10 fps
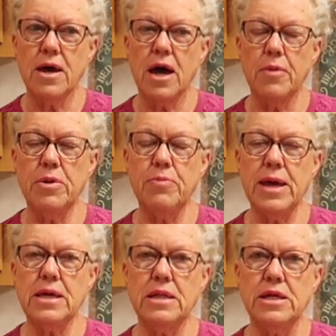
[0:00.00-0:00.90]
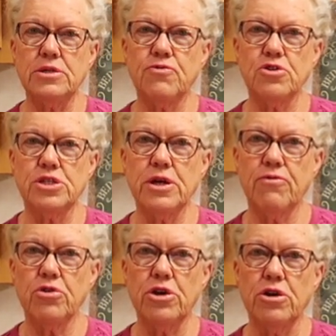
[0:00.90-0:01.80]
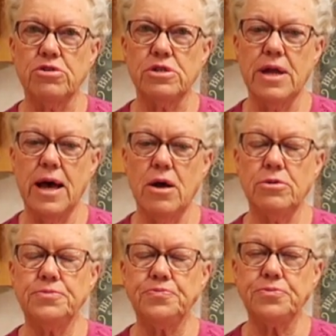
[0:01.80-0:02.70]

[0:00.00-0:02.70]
I've been making these for several years now,